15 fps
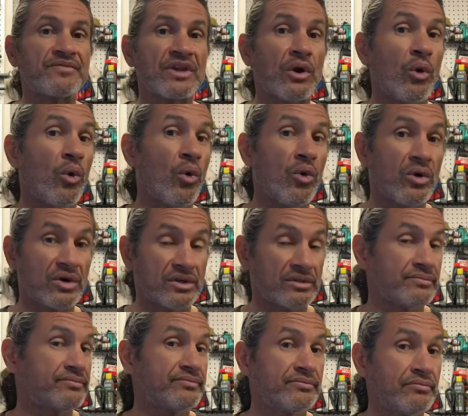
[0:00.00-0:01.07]
or
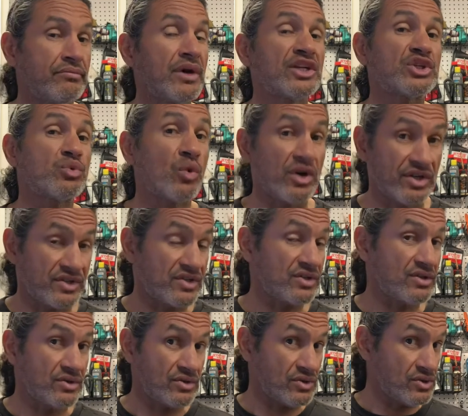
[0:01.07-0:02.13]
much worse,
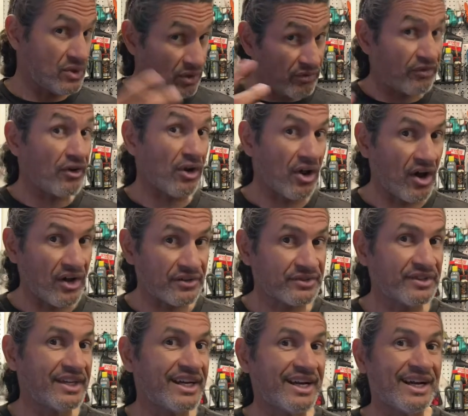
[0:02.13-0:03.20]
you'll fall off
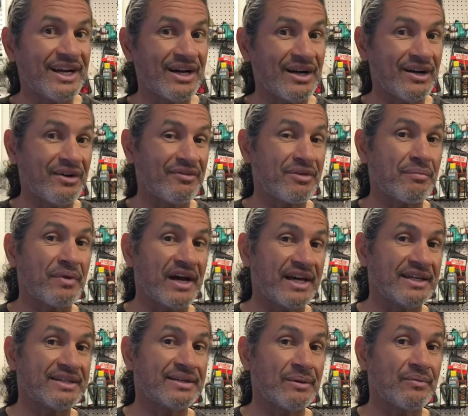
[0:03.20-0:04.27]
of the bike.